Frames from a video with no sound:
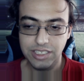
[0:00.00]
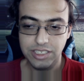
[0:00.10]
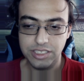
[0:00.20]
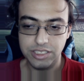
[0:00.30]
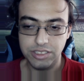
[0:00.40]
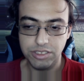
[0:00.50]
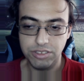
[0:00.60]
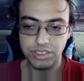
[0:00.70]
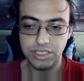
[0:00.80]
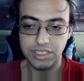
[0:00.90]
So go
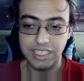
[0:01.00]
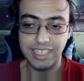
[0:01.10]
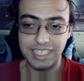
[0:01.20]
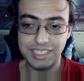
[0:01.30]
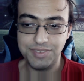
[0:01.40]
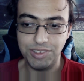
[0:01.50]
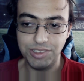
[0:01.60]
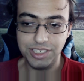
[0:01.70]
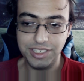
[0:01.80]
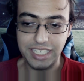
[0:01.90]
to the last
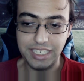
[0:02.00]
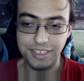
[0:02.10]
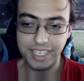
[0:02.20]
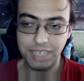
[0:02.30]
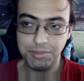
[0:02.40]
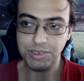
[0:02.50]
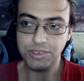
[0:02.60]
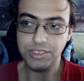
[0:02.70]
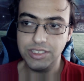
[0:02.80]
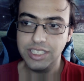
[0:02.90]
folder in your camera
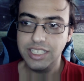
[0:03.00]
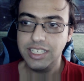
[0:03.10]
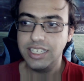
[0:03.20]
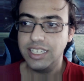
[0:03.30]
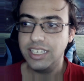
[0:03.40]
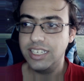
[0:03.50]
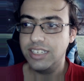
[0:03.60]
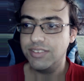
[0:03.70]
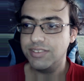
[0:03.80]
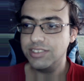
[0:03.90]
roll
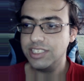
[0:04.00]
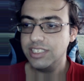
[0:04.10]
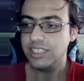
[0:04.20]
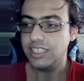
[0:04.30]
folder.